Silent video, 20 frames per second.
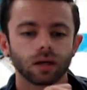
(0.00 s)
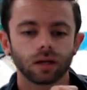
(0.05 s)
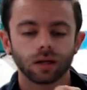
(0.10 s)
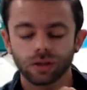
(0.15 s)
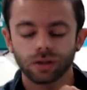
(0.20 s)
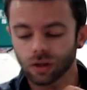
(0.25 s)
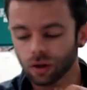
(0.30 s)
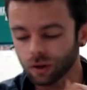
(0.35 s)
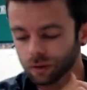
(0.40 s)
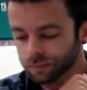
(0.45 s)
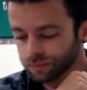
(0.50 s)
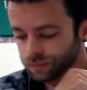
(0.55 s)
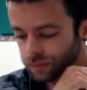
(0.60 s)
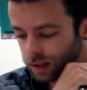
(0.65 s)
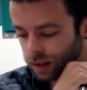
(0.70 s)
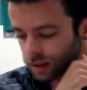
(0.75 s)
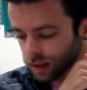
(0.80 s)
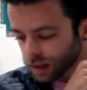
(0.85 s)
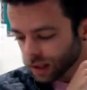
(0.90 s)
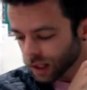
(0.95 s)
So,
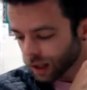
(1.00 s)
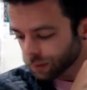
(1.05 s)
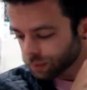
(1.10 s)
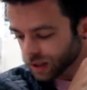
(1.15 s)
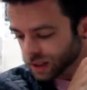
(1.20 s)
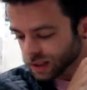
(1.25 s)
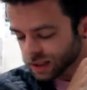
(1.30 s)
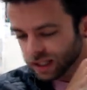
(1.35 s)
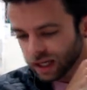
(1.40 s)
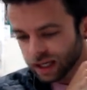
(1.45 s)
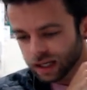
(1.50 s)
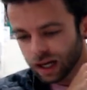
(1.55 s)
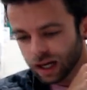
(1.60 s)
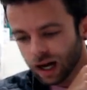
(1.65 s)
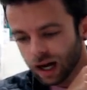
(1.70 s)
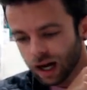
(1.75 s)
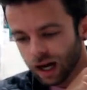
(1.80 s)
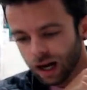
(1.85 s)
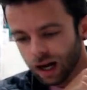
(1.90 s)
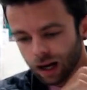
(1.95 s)
that being said,
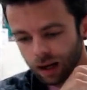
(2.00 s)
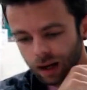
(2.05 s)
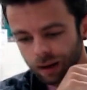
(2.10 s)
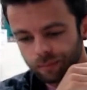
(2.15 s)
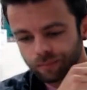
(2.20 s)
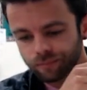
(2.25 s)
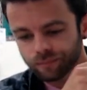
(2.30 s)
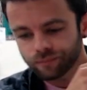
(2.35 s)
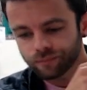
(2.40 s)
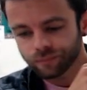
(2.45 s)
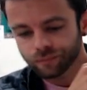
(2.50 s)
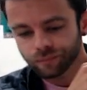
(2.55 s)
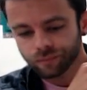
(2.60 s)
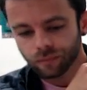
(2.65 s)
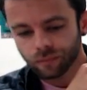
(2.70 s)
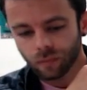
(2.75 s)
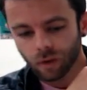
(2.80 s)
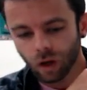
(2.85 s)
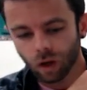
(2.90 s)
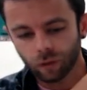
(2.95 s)

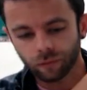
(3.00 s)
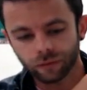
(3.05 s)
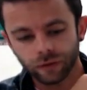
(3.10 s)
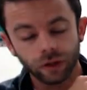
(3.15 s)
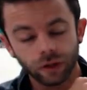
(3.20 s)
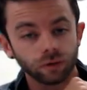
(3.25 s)
hopefully